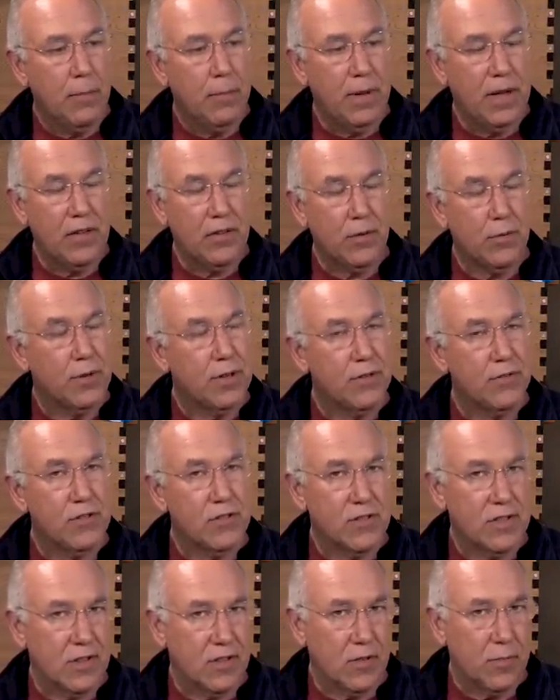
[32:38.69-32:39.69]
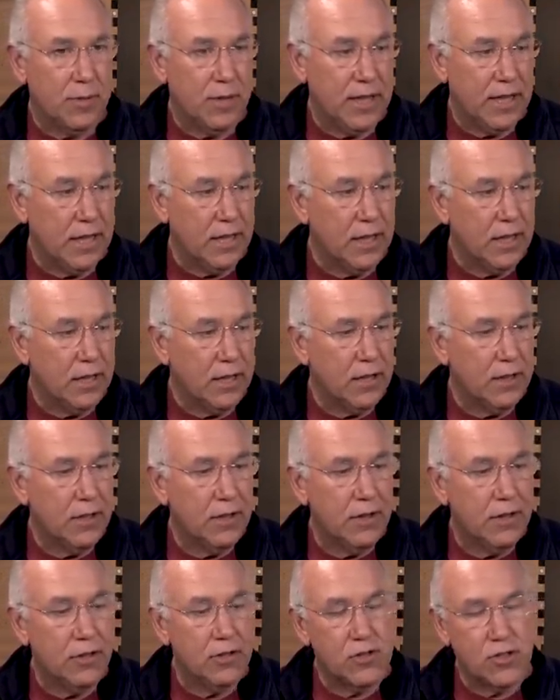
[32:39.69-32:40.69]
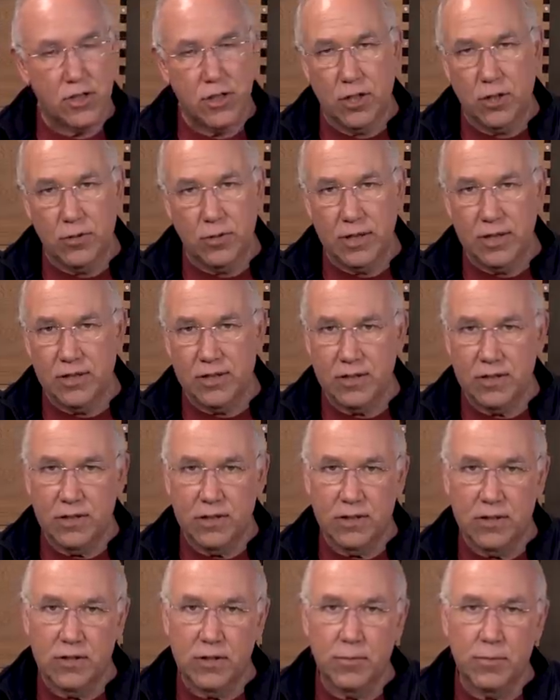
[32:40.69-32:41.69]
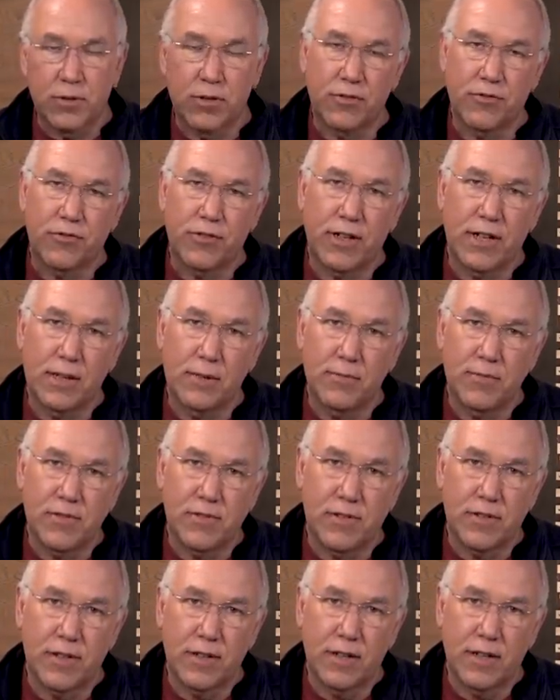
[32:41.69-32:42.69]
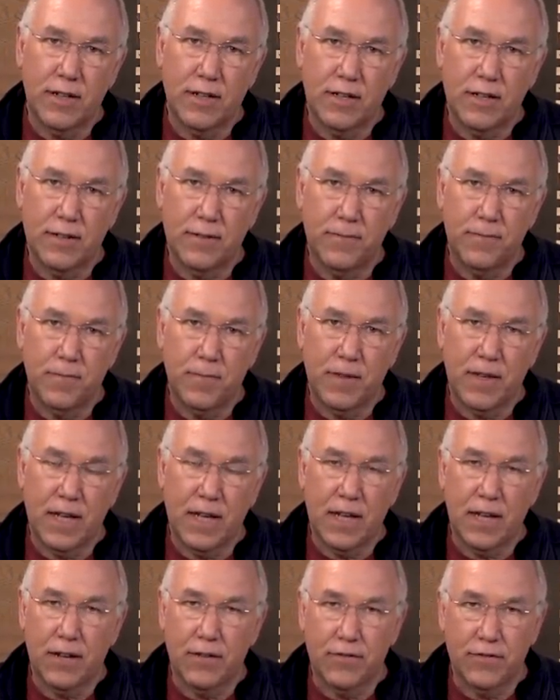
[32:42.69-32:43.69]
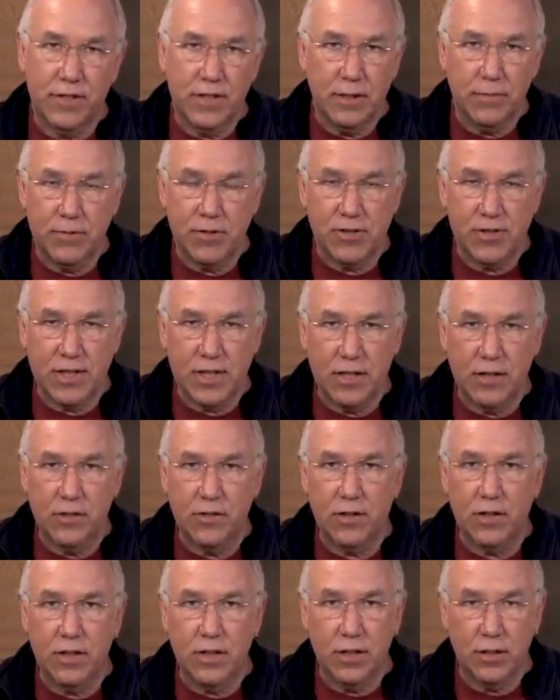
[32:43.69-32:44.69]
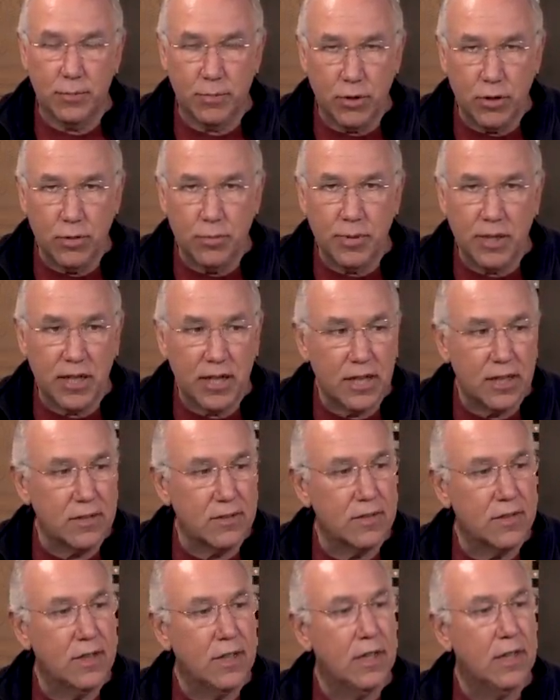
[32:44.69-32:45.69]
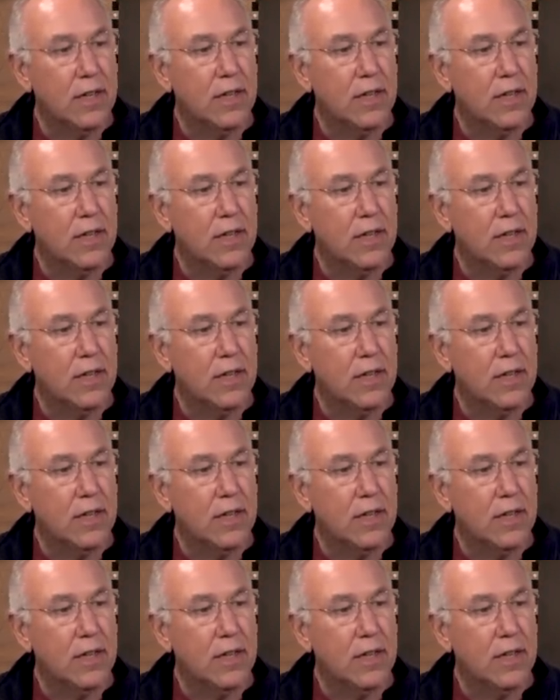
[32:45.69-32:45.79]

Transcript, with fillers: based on what I've just explained here, there's no reason to pull frames uh, and have deeper cells in the brood box.